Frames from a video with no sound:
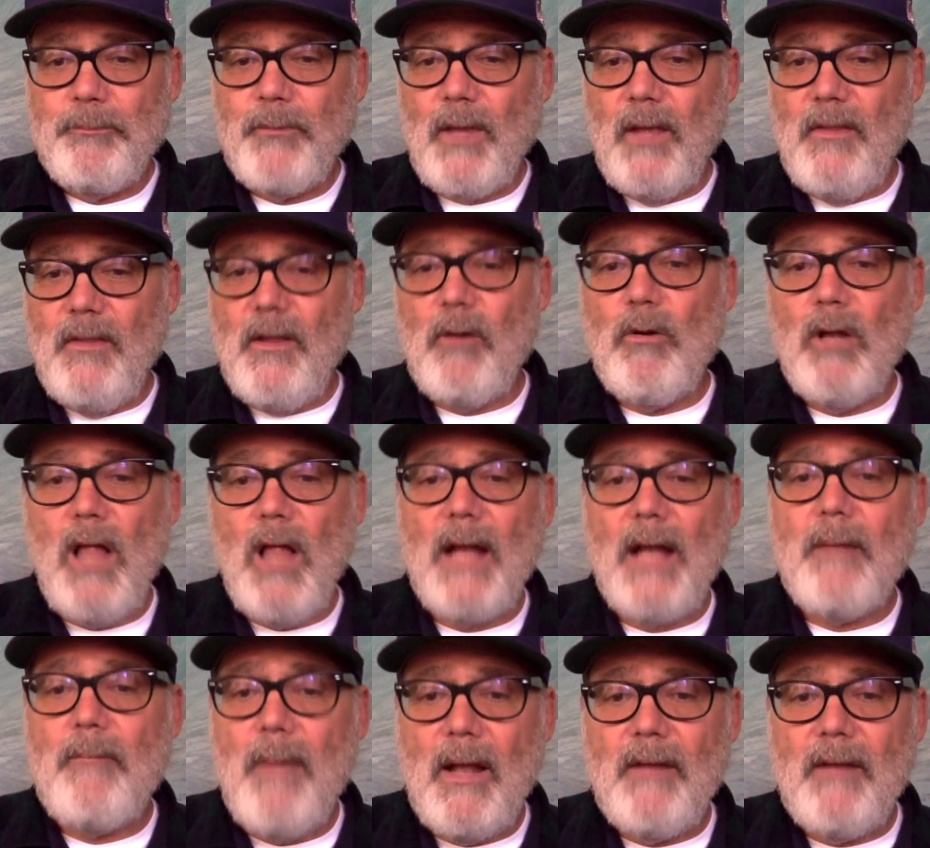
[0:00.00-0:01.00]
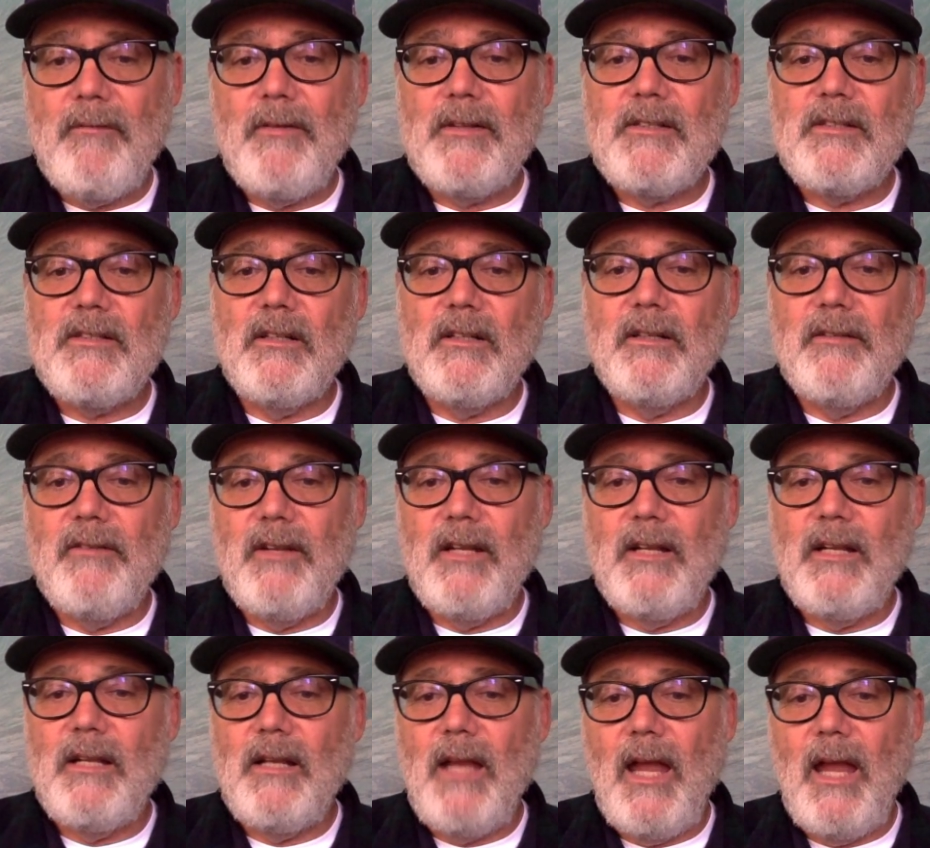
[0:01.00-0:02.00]
And there were a lot of benefits to living
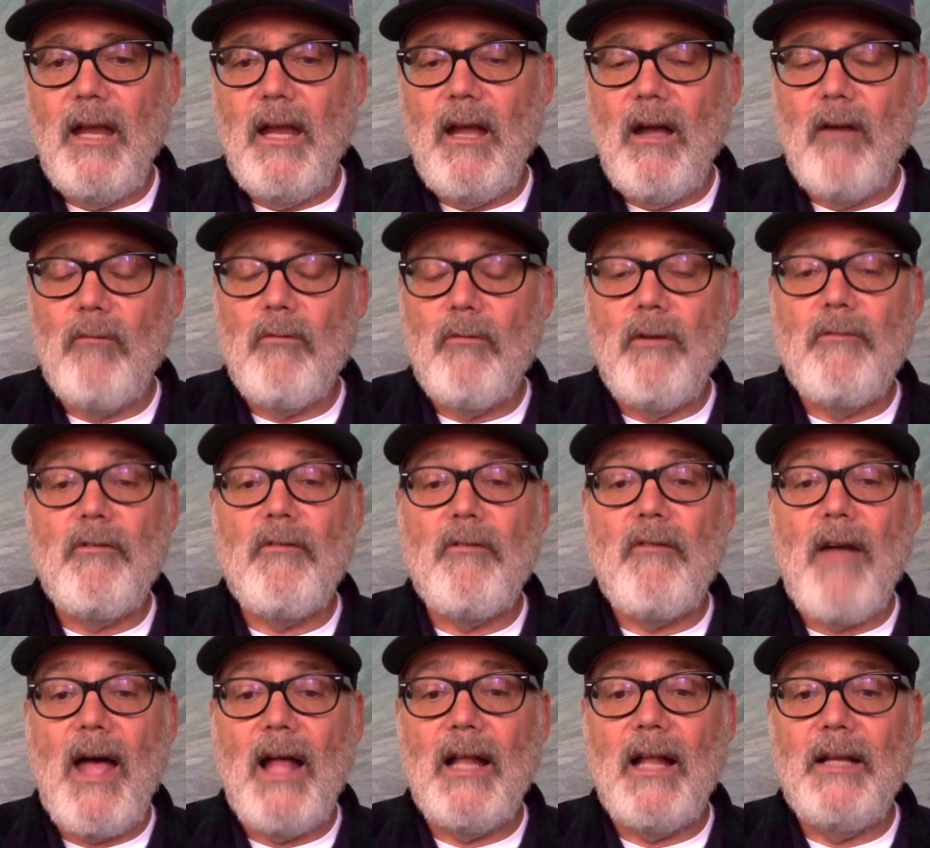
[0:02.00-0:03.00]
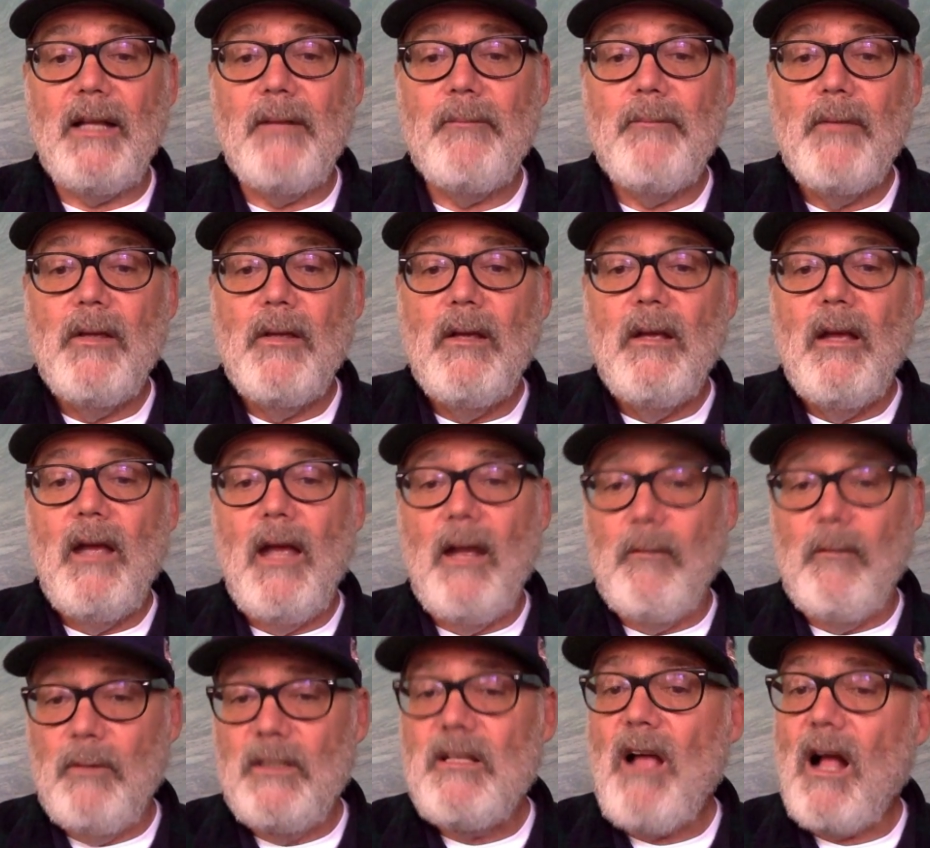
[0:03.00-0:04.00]
in a river valley.
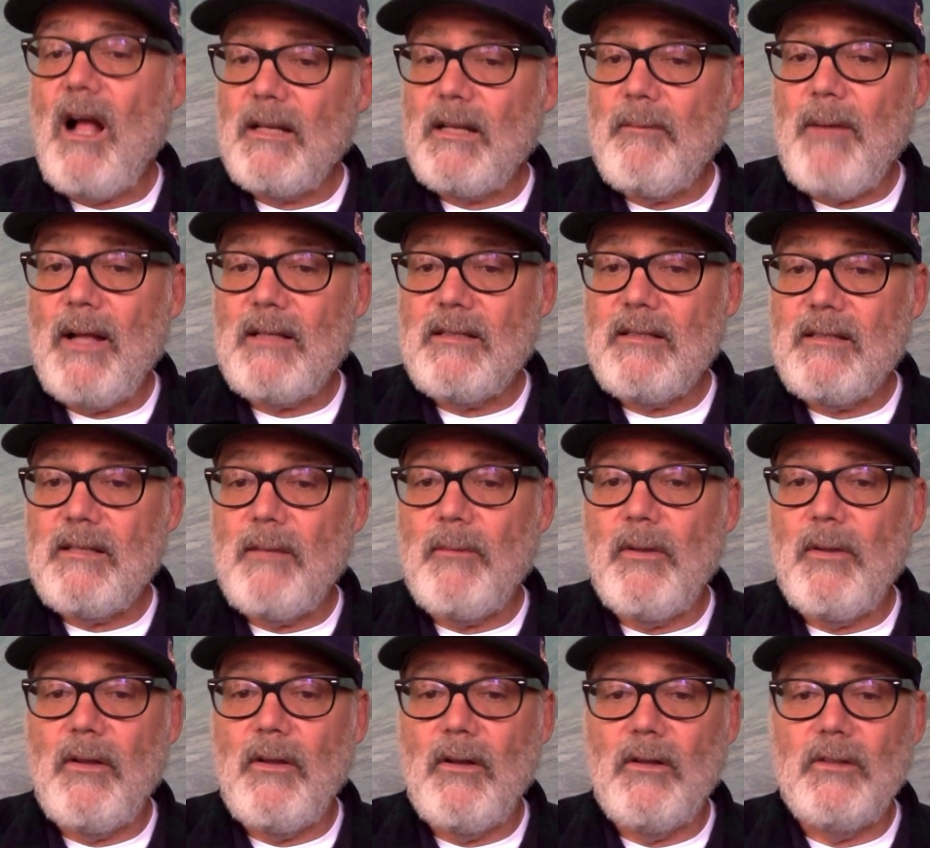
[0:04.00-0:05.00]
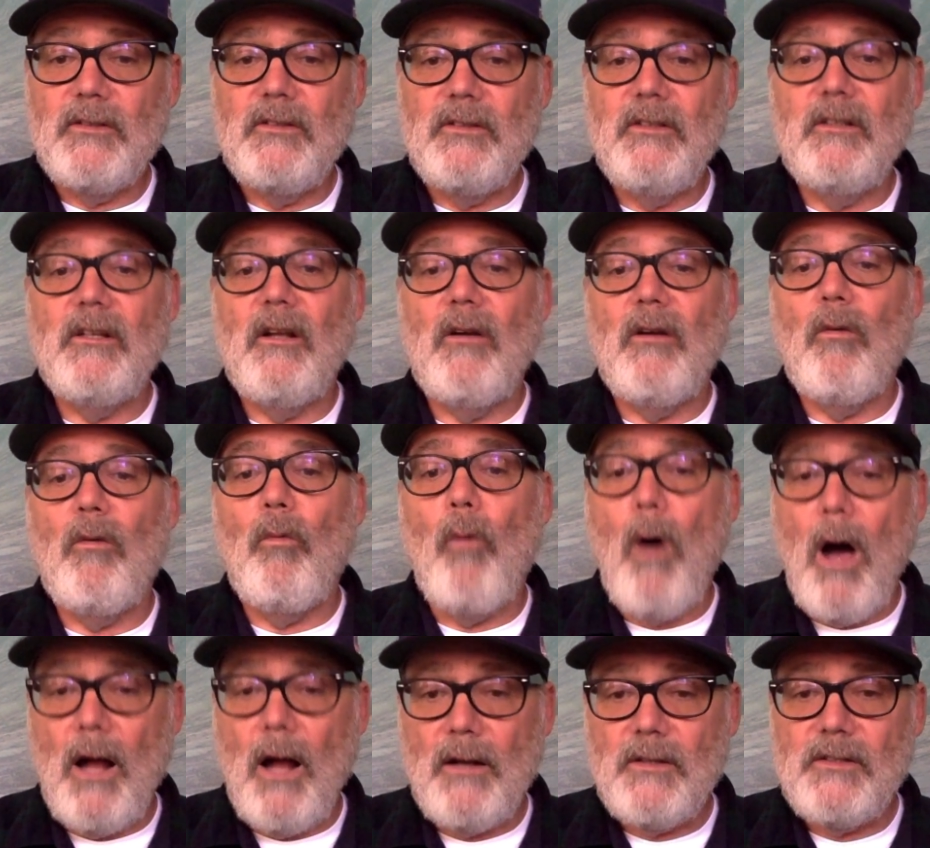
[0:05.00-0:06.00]
And we talked about some of those,
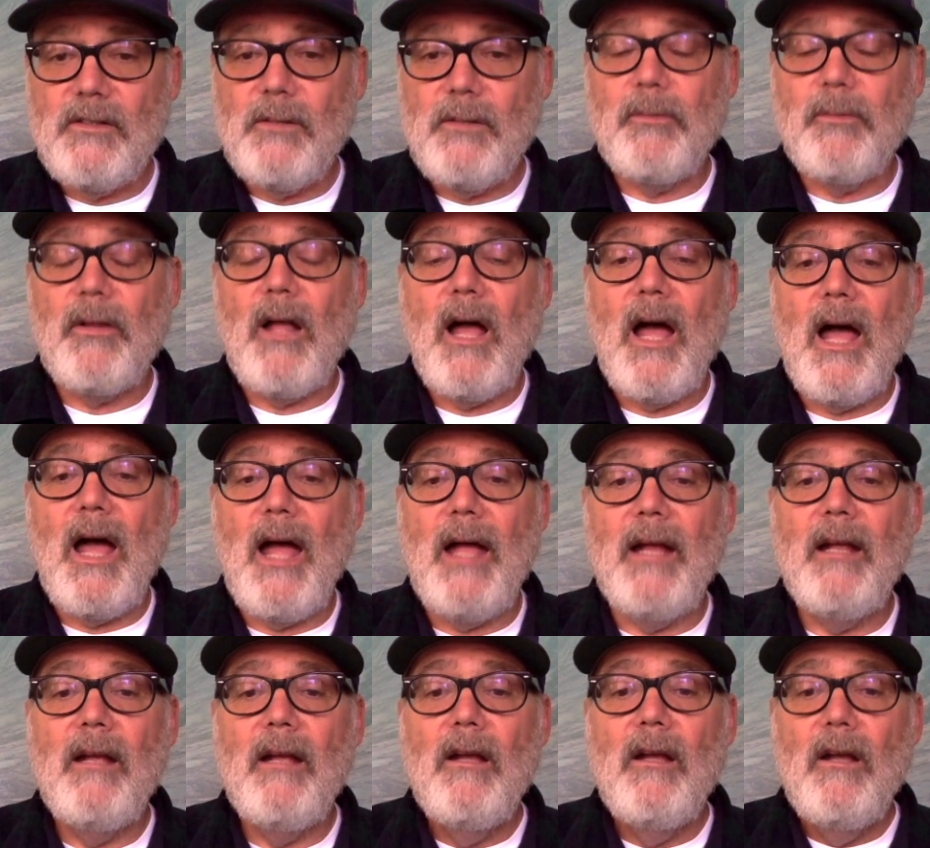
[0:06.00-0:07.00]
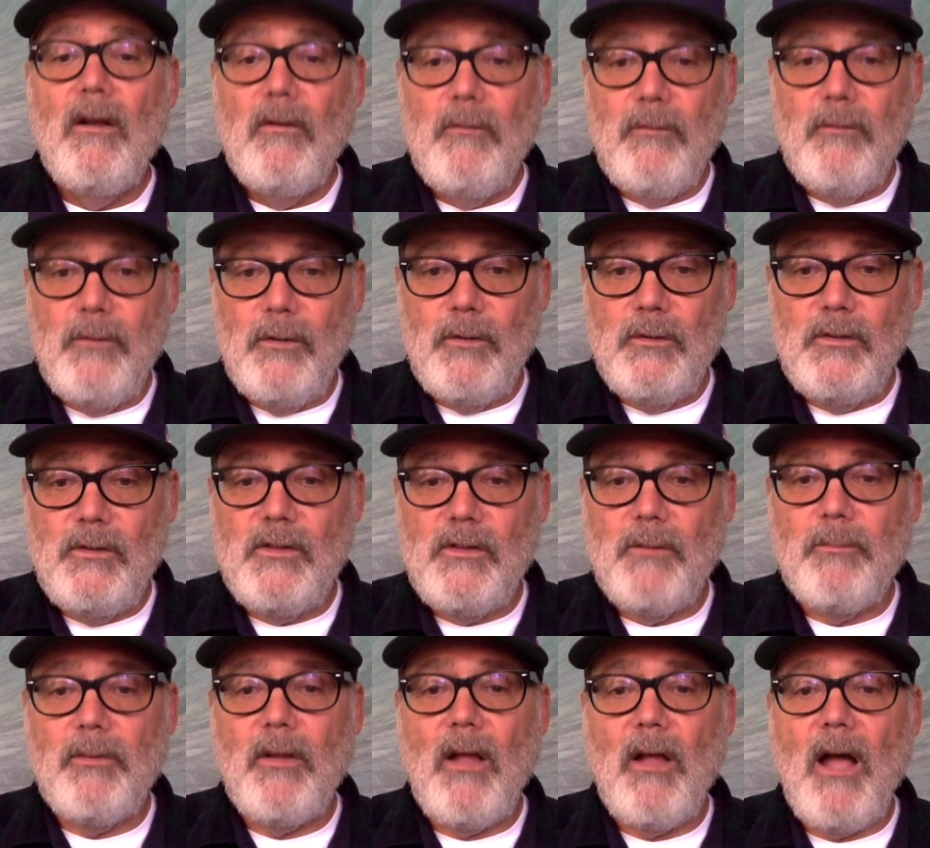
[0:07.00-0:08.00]
water supply, food
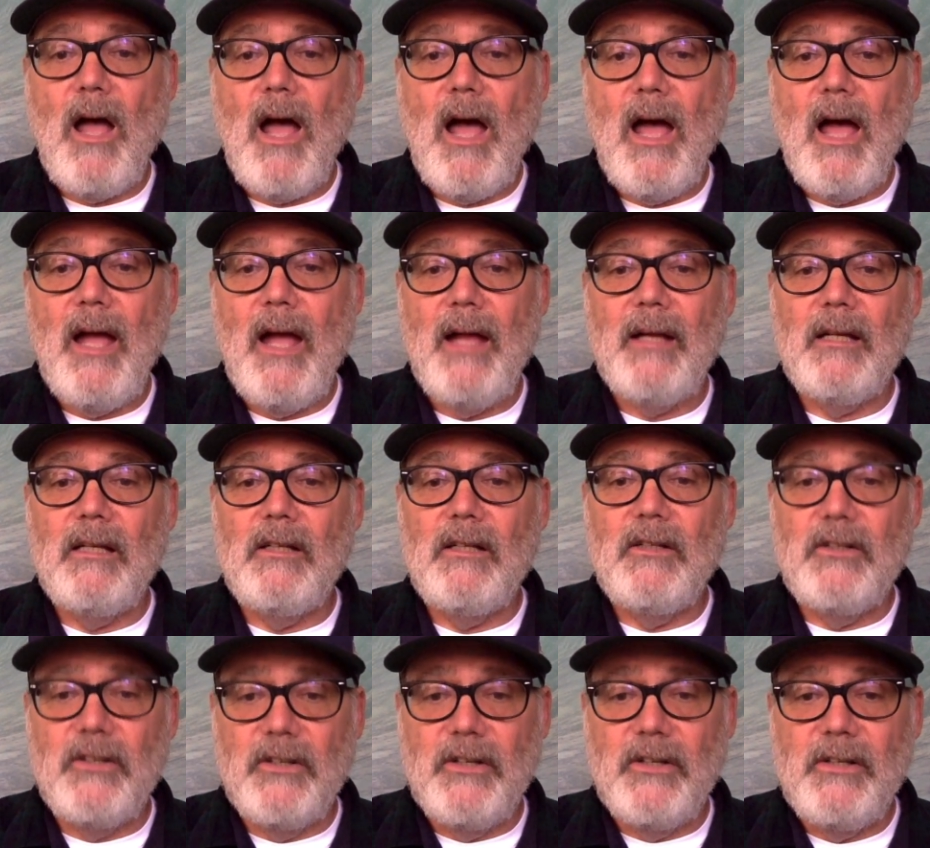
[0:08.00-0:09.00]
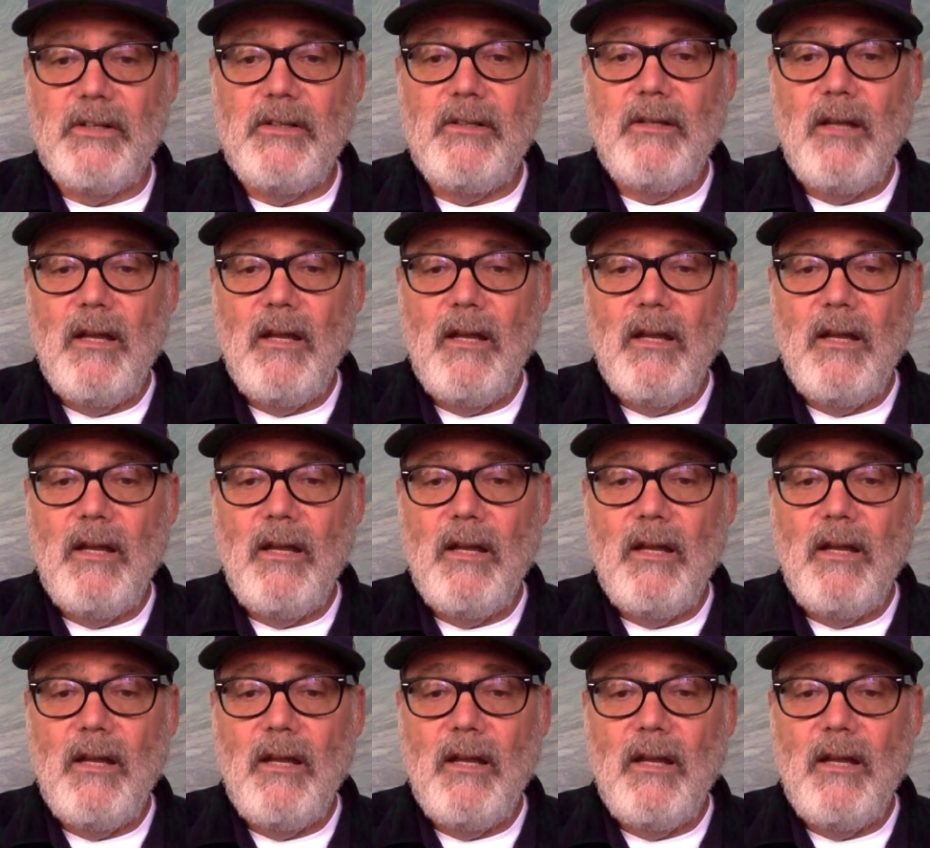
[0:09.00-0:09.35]
supply, good